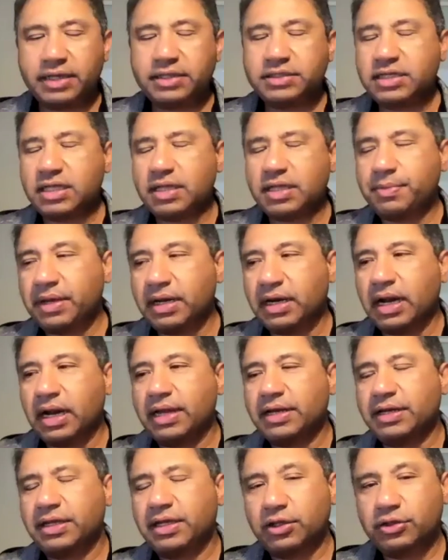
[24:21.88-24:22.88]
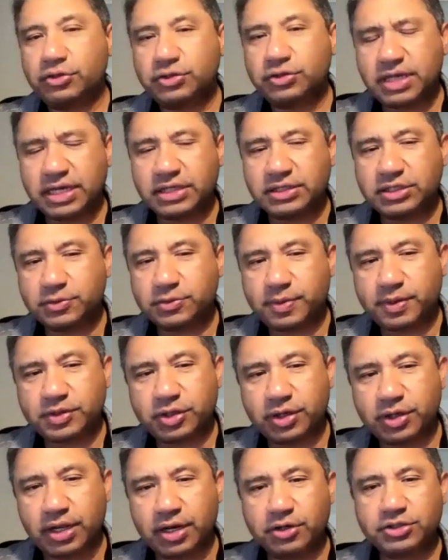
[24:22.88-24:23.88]
can see that being an ideal use case,
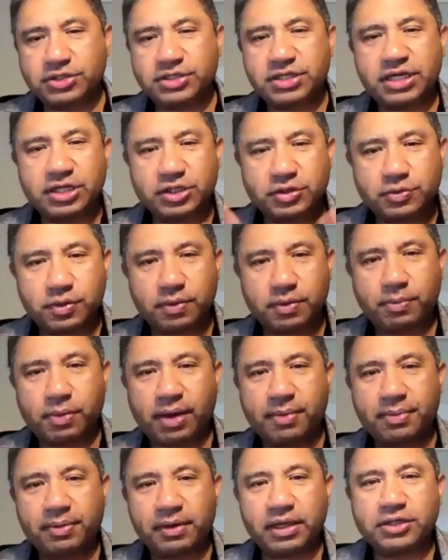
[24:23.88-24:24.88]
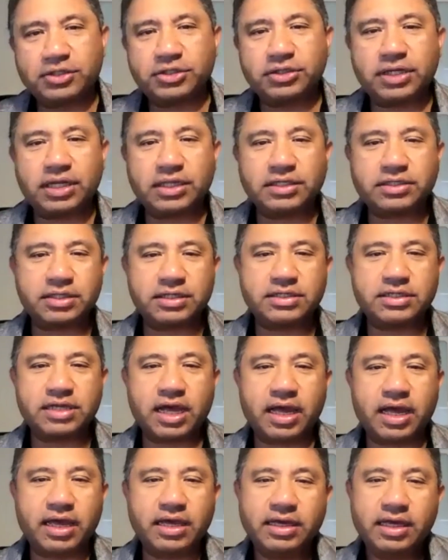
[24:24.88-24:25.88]
especially in inner cities where the population density is
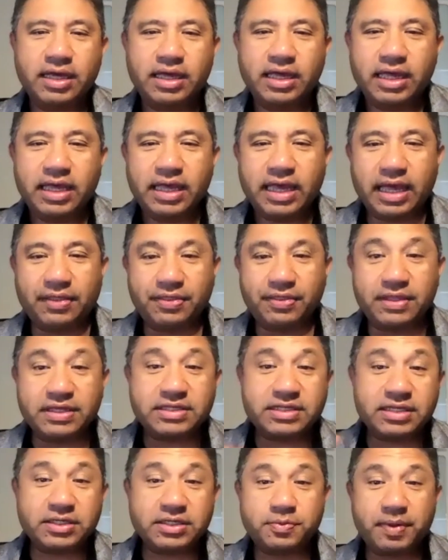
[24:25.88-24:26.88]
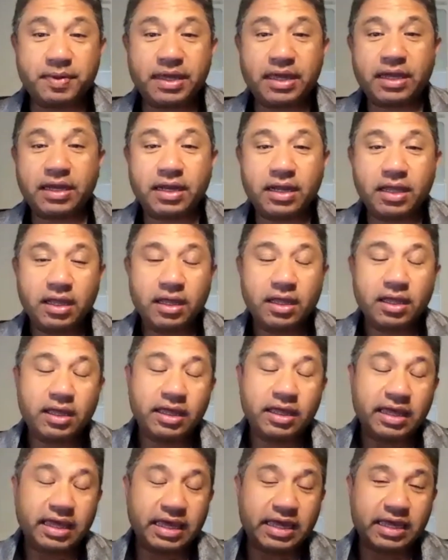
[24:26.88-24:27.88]
high. And this has been
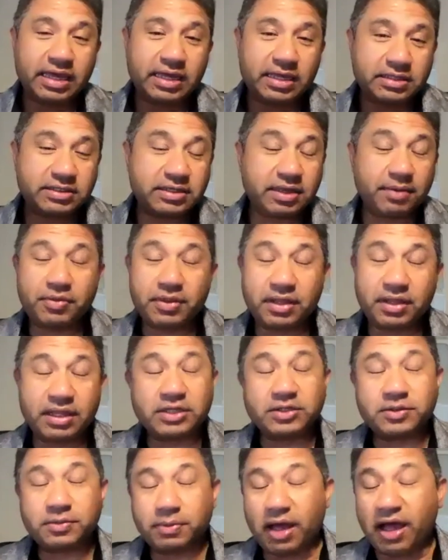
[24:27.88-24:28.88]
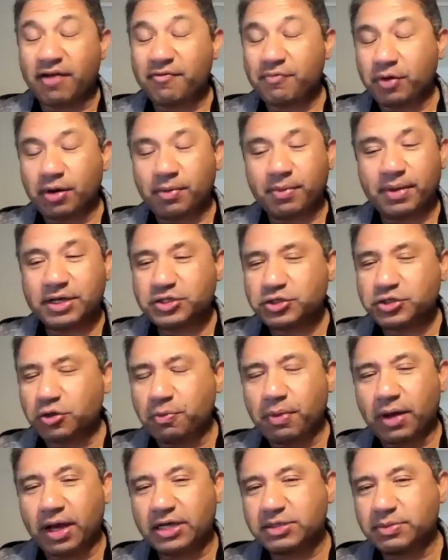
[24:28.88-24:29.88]
something I've been on my
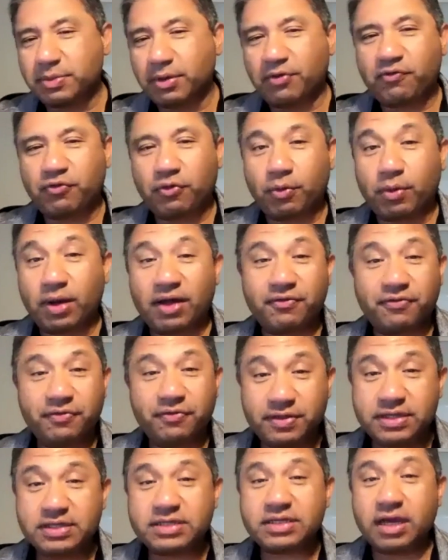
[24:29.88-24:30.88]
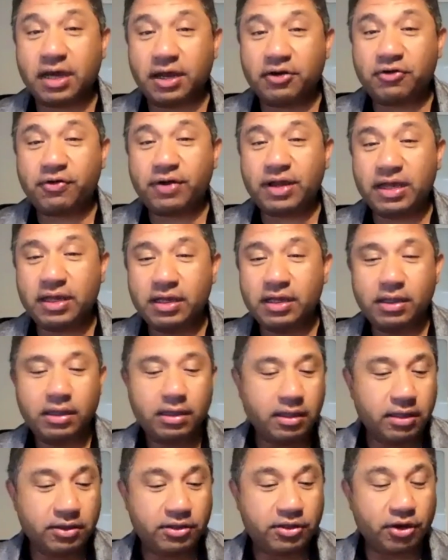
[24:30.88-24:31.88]
soapbox about for a while. For this country
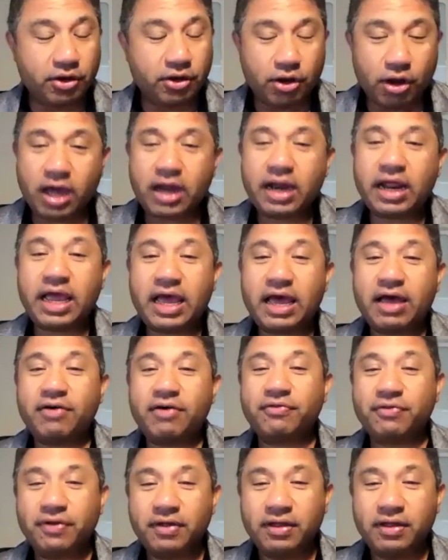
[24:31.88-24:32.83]
to not have